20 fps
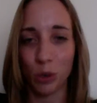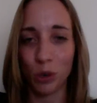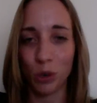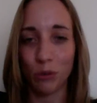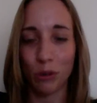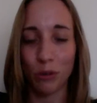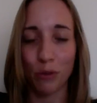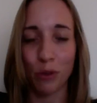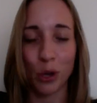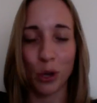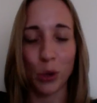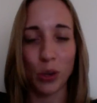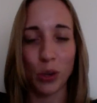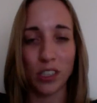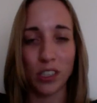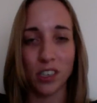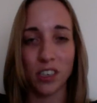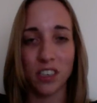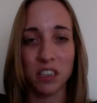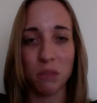what you refer to
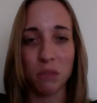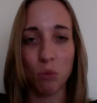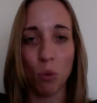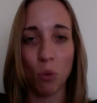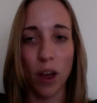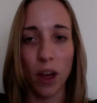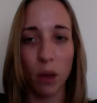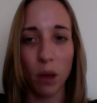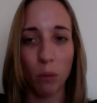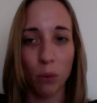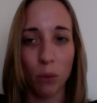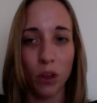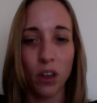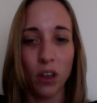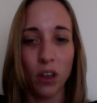as the deep web,